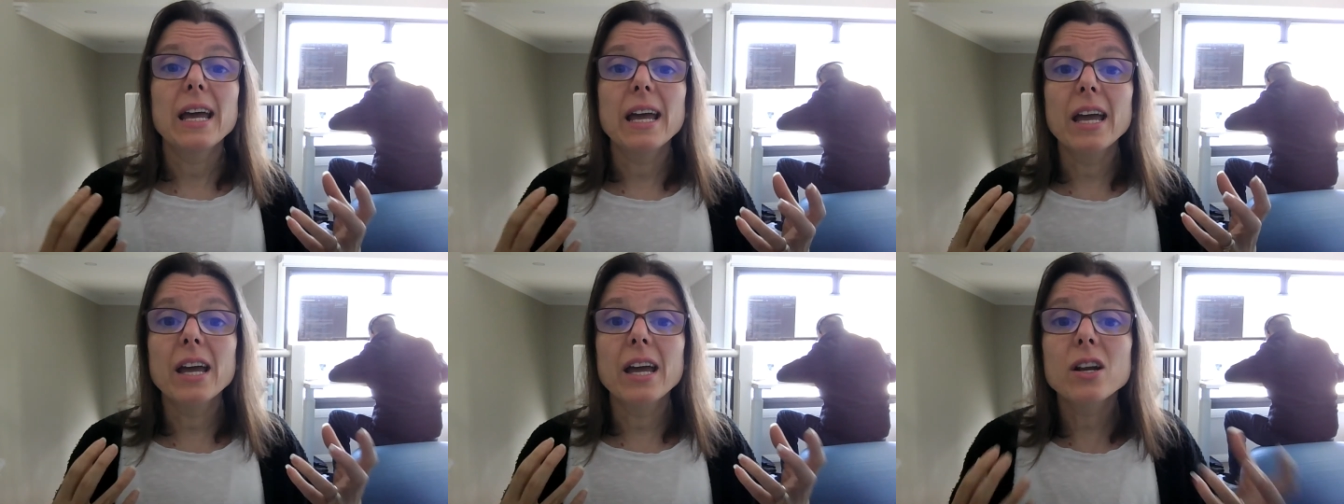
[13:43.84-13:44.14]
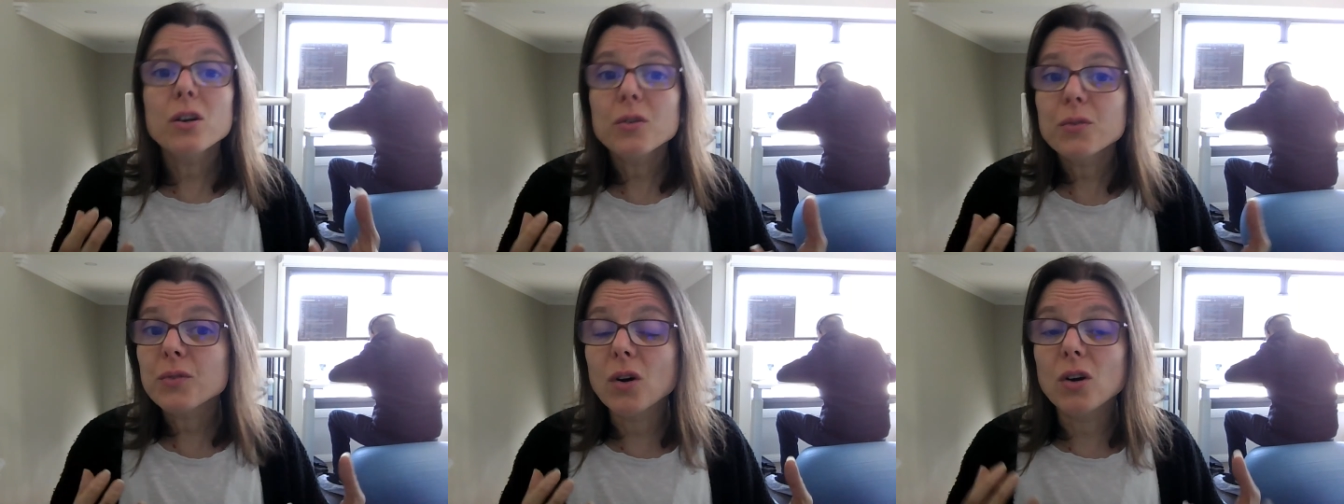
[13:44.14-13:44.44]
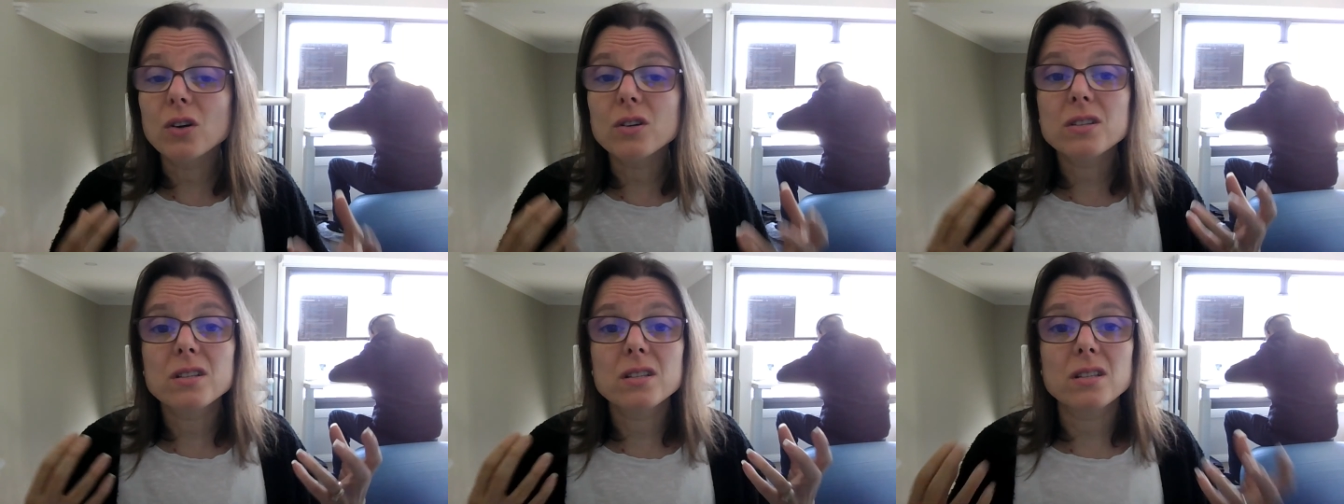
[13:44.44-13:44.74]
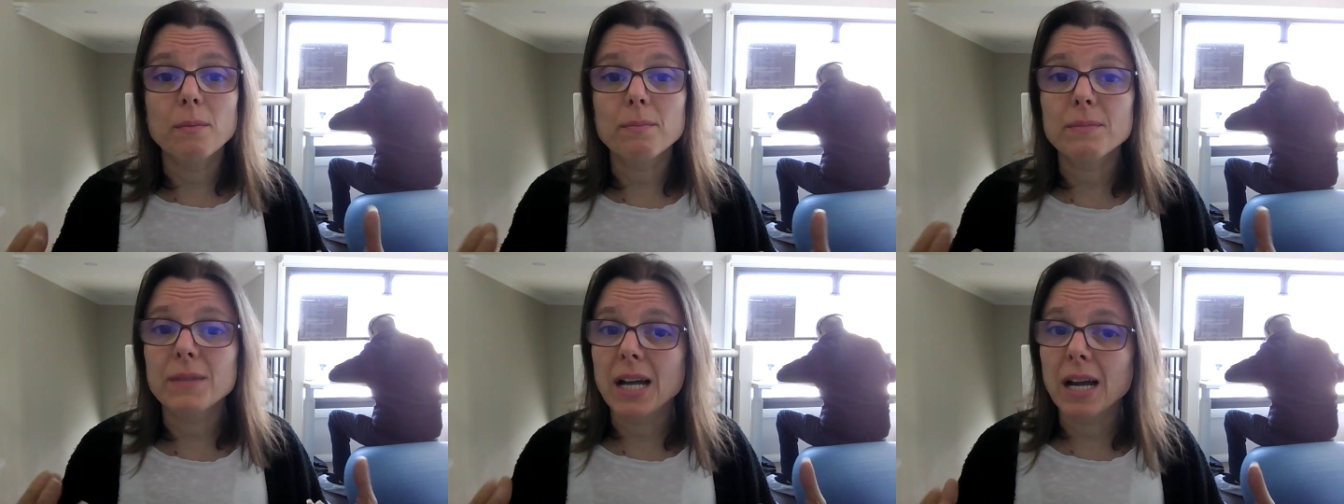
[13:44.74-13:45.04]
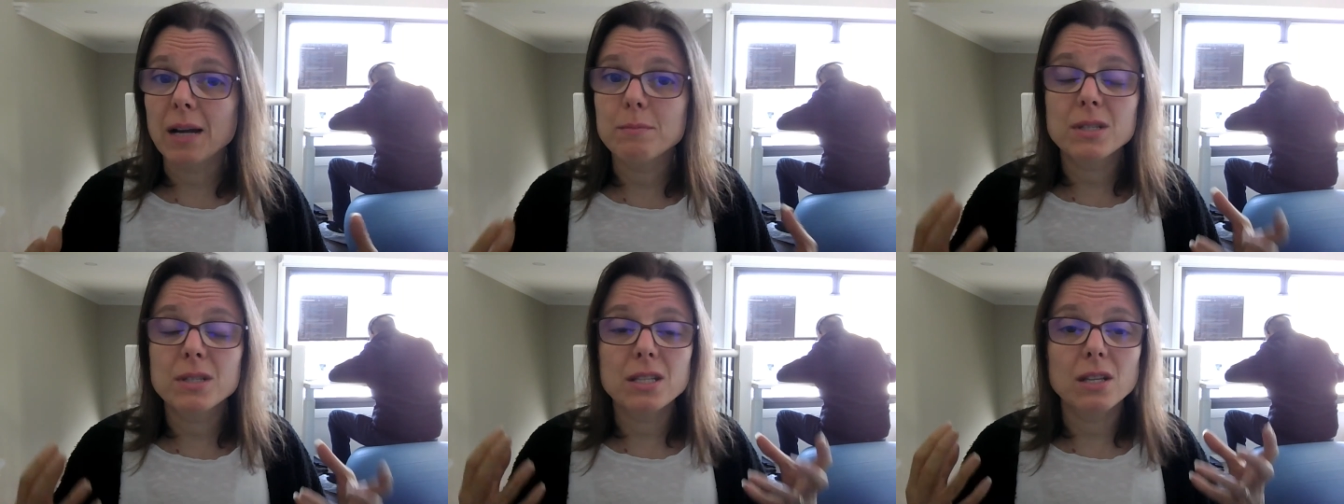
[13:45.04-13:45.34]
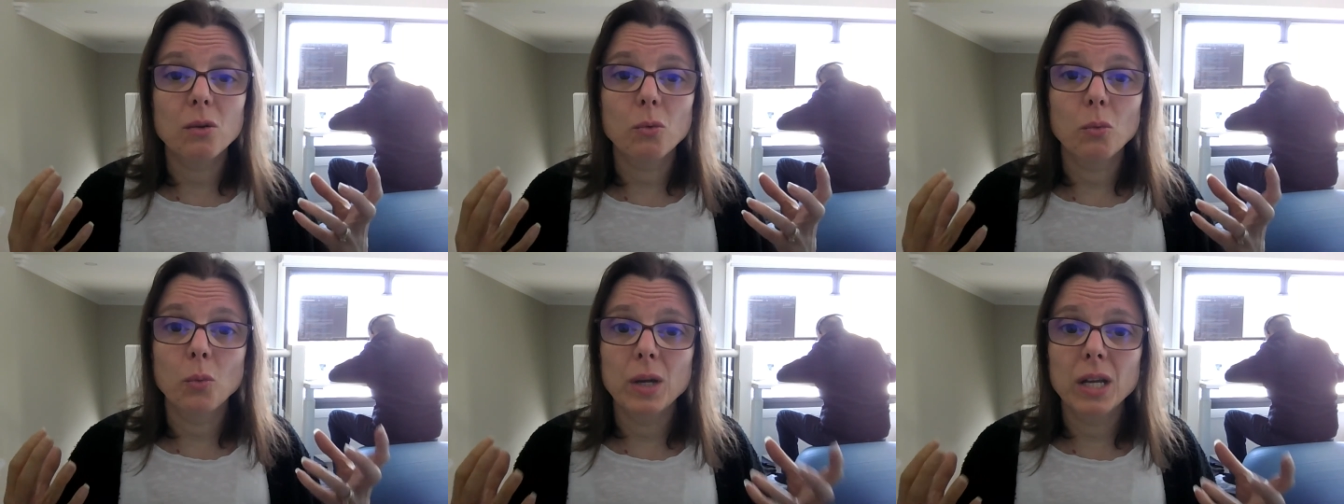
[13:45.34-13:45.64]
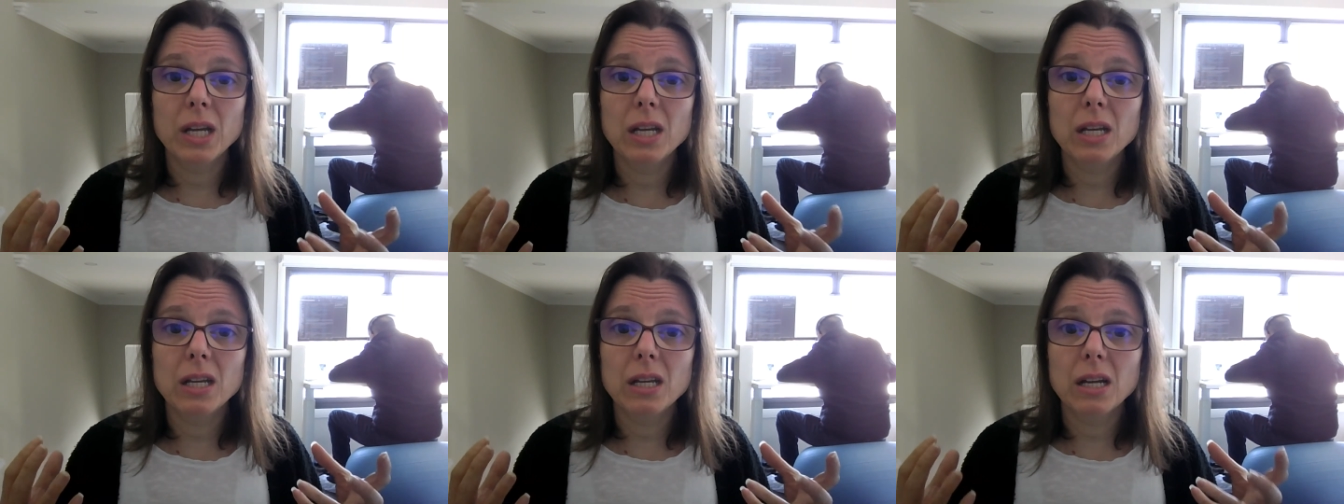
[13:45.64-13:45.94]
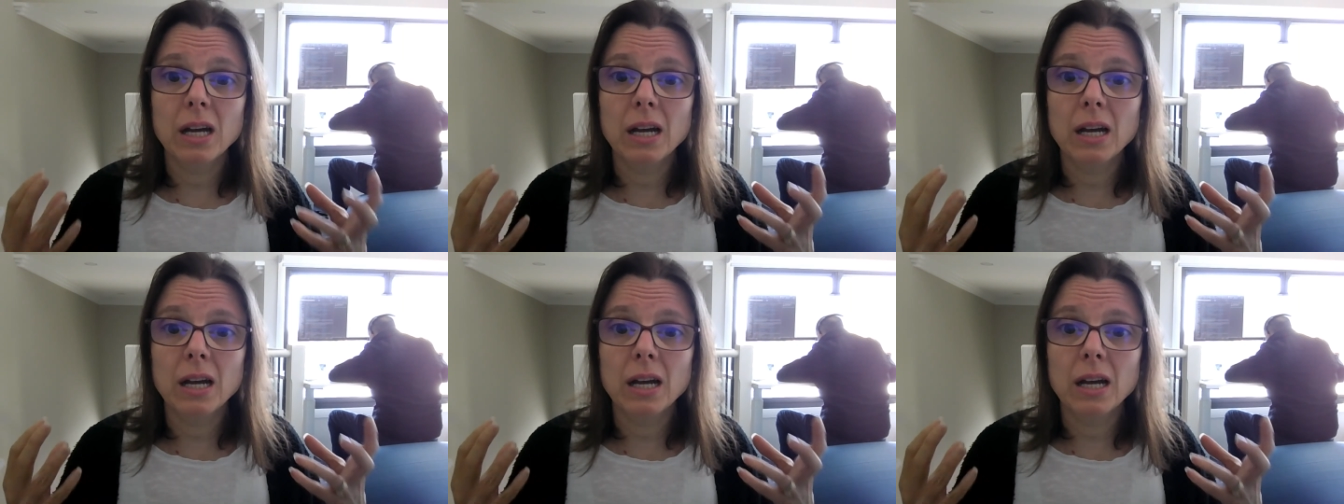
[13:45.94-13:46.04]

And of course, sometimes we